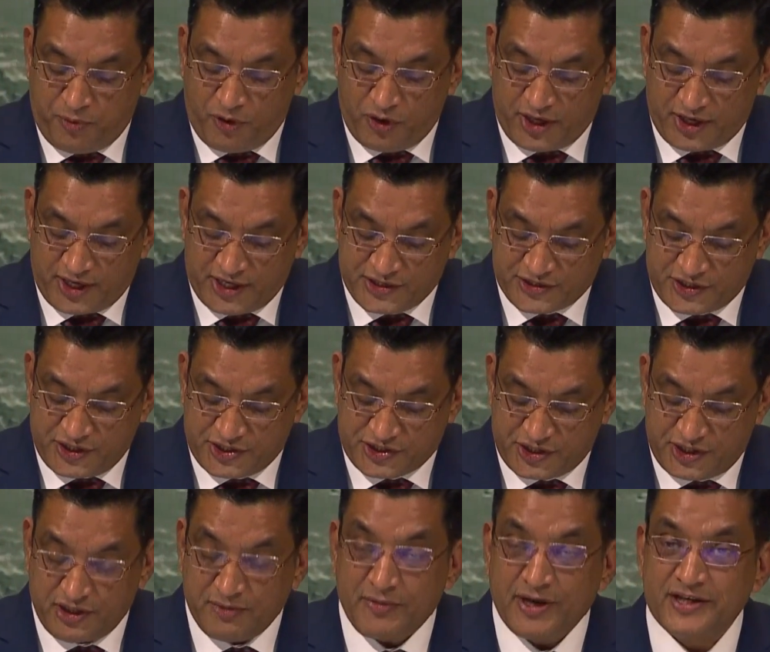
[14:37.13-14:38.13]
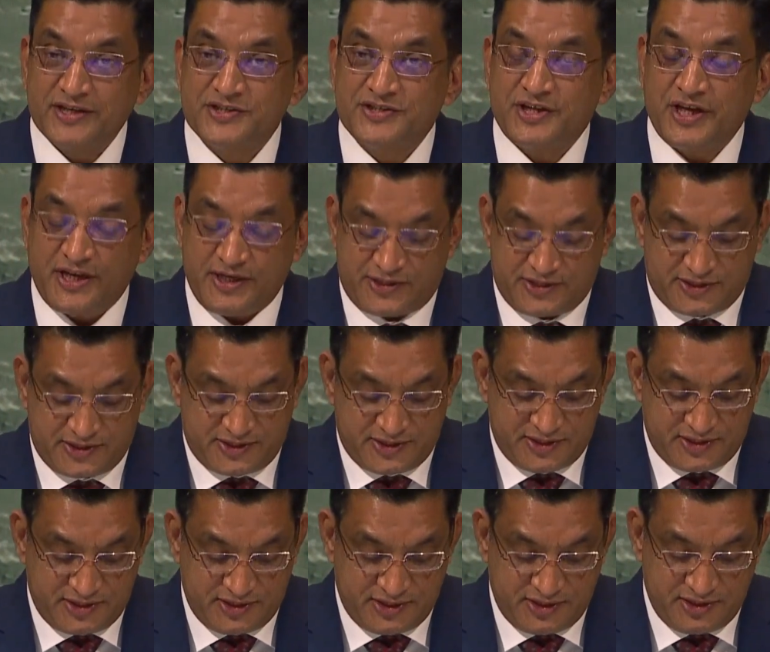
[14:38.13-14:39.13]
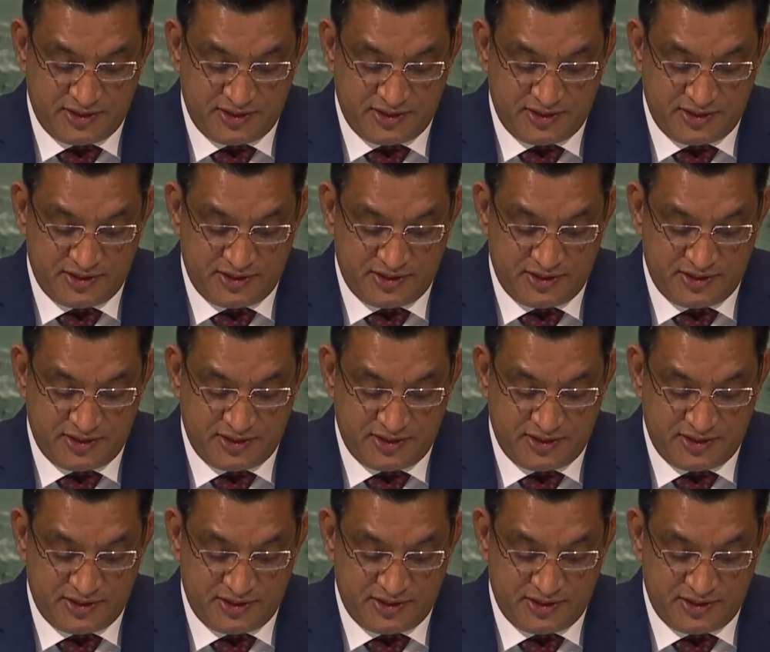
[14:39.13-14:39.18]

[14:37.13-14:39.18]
polarization among states